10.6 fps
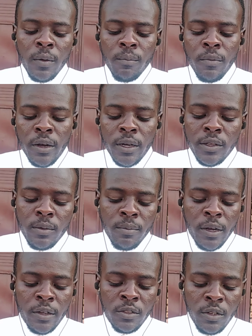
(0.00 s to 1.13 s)

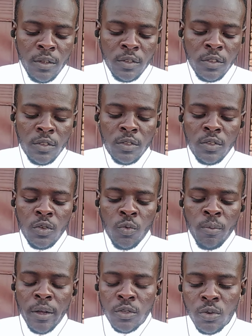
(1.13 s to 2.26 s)
magazines,
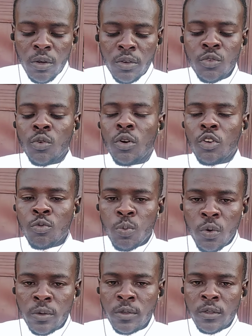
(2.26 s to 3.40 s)
materials, course
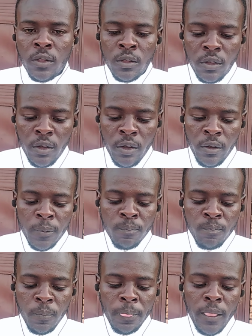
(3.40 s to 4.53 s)
books. These are
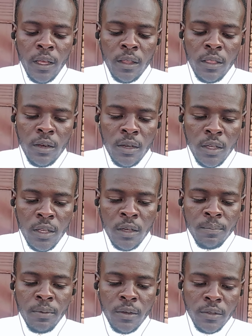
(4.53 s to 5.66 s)
the reading
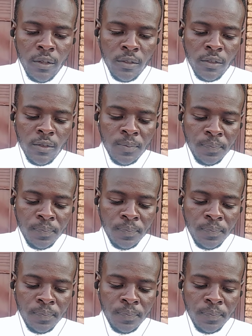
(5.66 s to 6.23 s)
process.